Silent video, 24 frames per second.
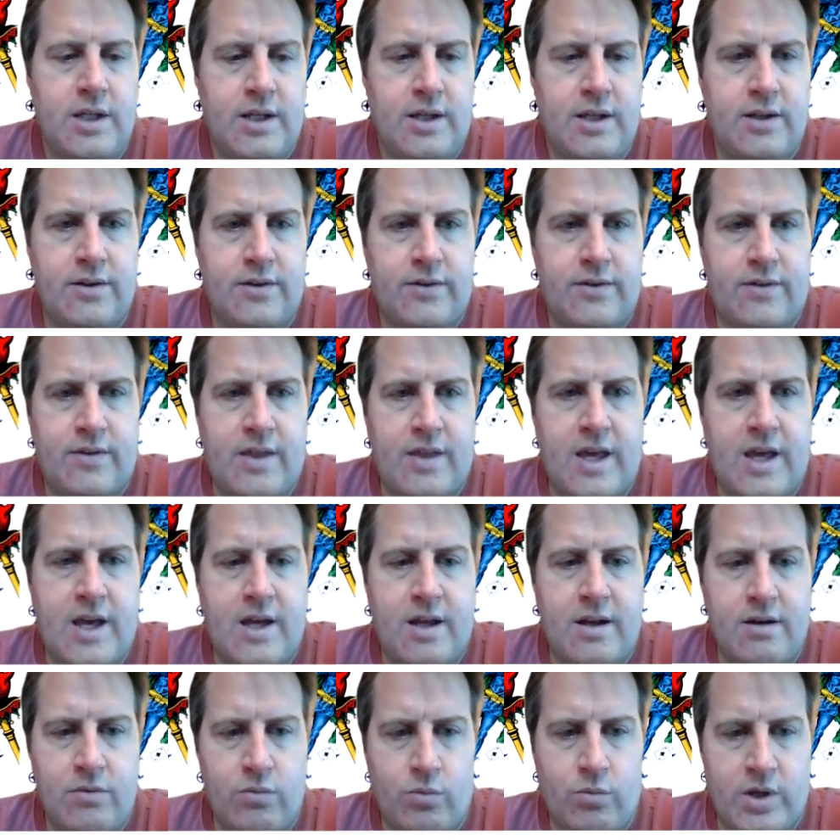is
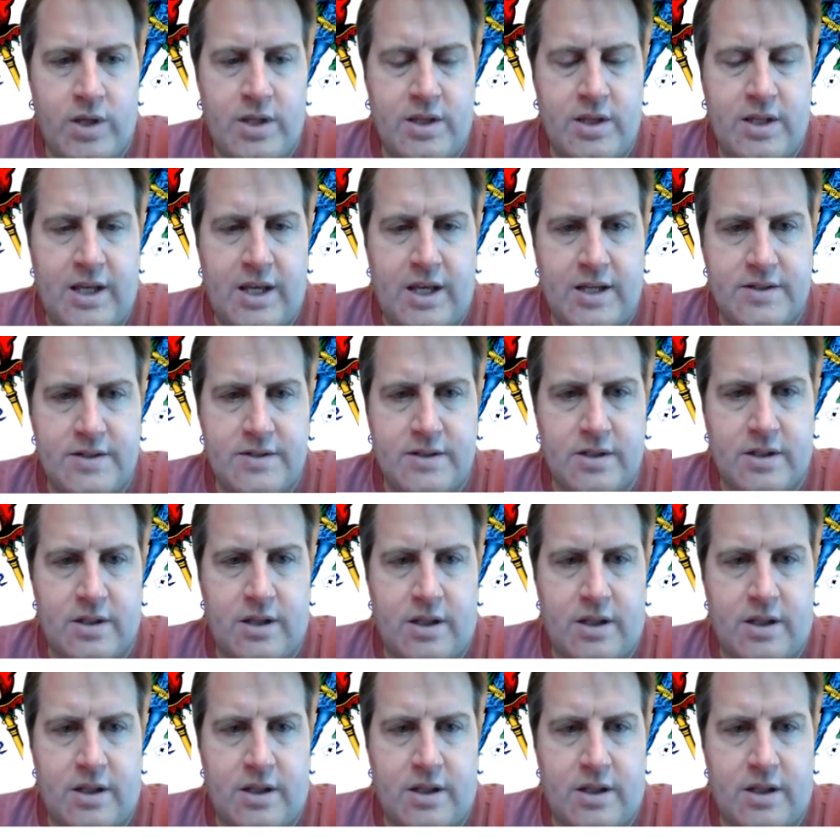then win the ace of